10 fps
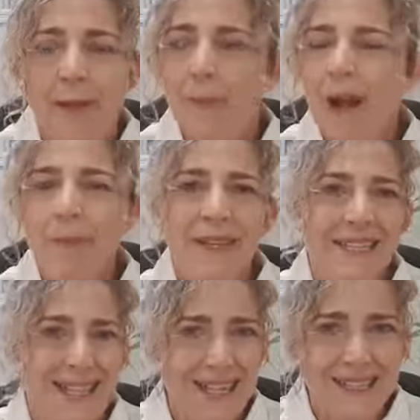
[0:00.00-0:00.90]
Might
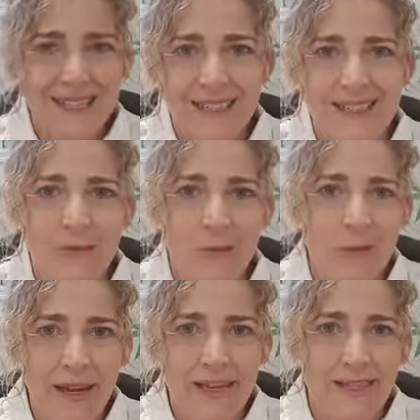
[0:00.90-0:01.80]
be dancing to some
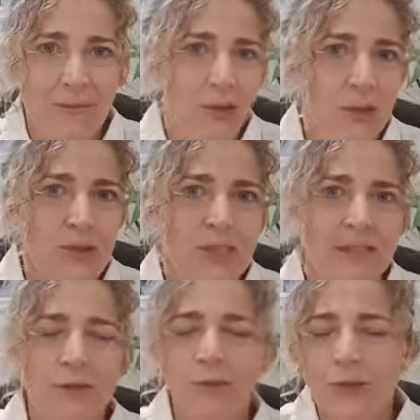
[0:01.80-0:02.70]
amazing music
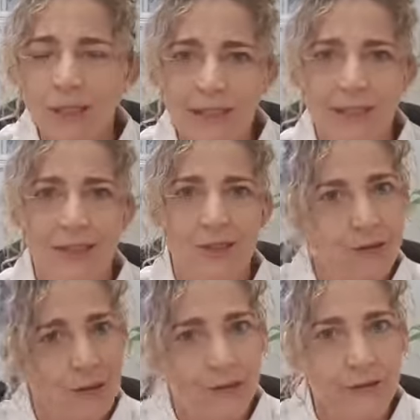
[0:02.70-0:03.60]
that really gets you
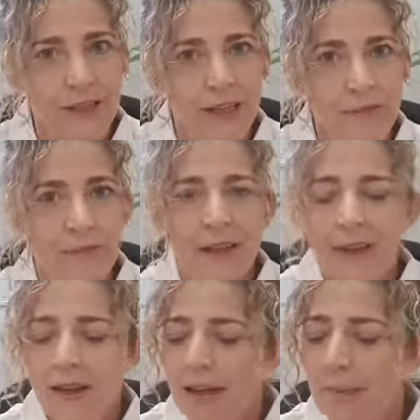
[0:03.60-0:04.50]
grooving.
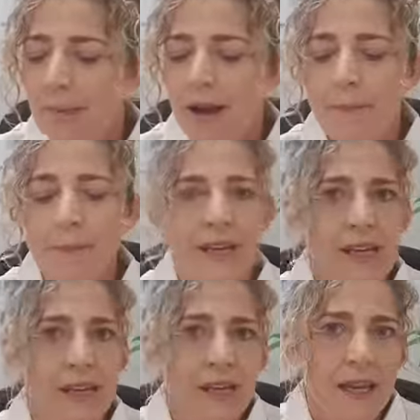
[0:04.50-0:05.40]
It might
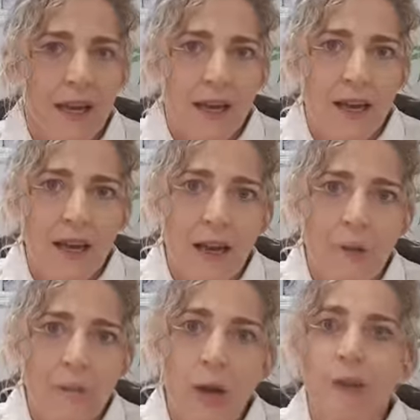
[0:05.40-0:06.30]
be
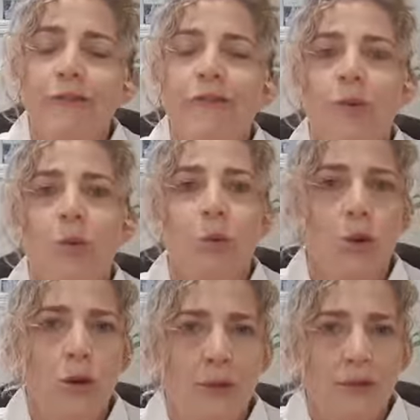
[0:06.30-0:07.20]
going for a
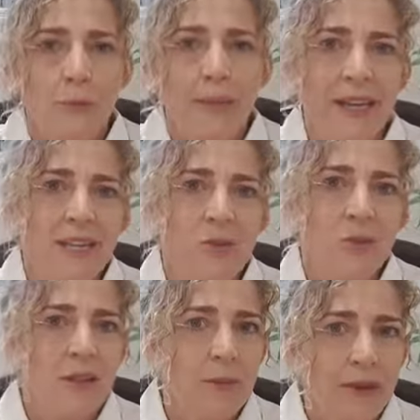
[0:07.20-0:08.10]
walk along the beach
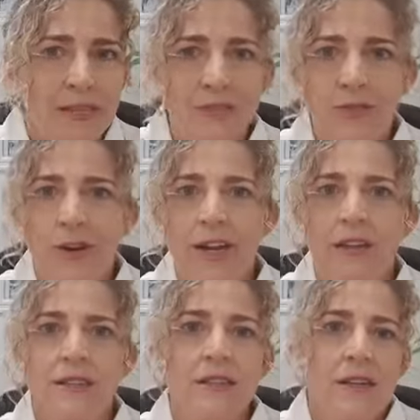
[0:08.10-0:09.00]
with your best
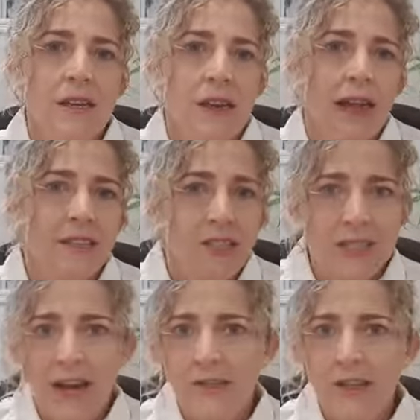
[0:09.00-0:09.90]
friend and
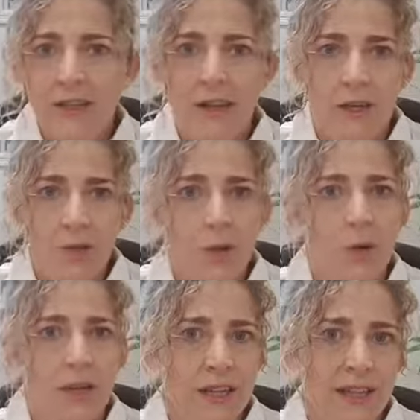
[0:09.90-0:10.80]
just having a
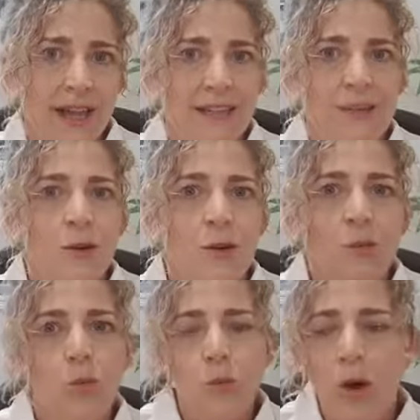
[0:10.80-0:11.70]
talk and a
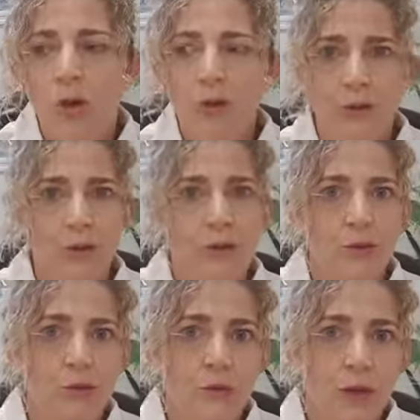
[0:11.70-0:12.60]
natter while
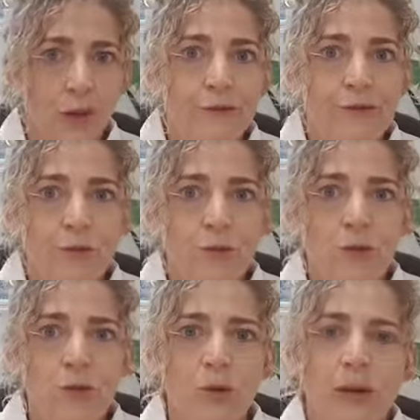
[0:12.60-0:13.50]
you go for a
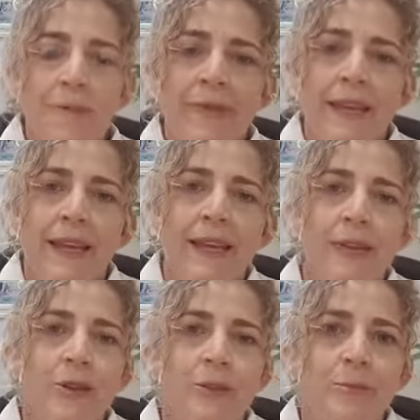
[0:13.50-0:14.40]
walk.
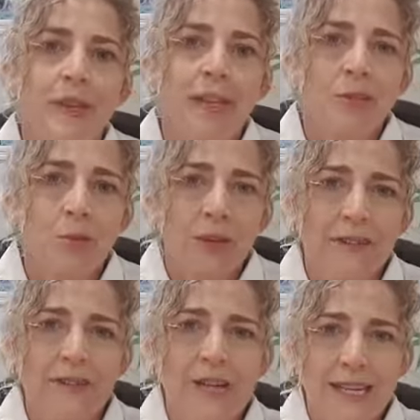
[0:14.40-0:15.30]
It could be, it's
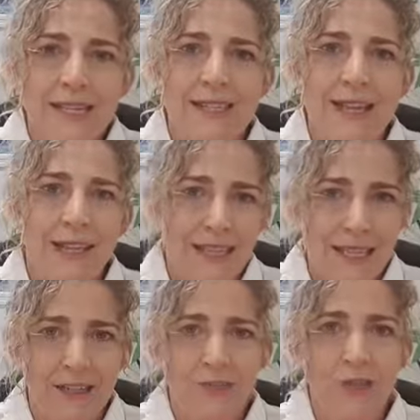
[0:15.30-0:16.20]
whatever it is at
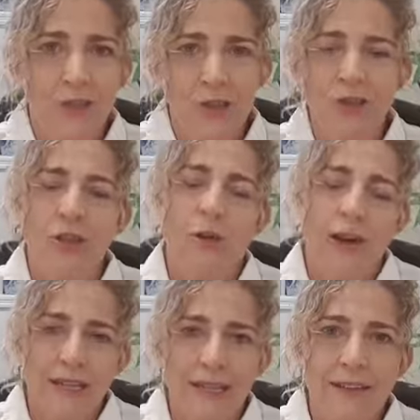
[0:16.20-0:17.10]
the end of it that you go,
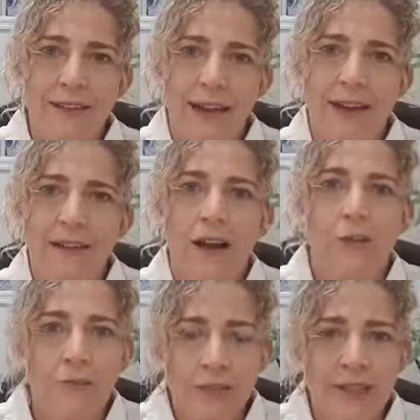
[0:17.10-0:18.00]
I needed that. I
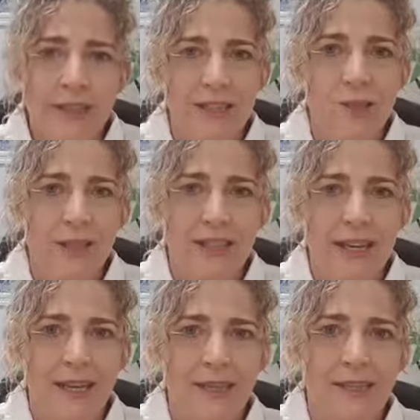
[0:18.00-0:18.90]
really enjoyed
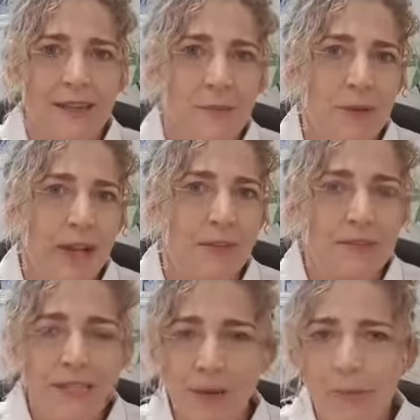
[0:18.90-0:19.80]
that exercise plan.
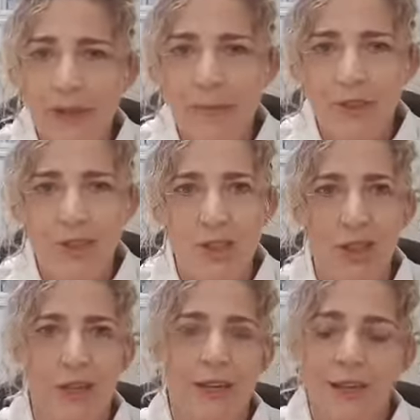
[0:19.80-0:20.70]
For some people it's
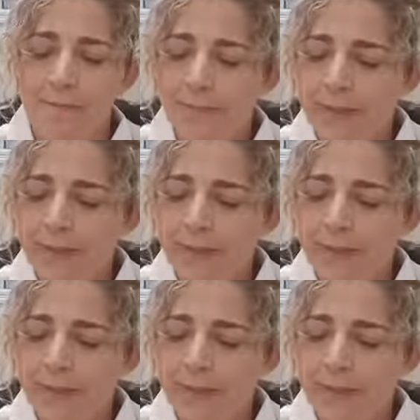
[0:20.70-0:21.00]
yoga.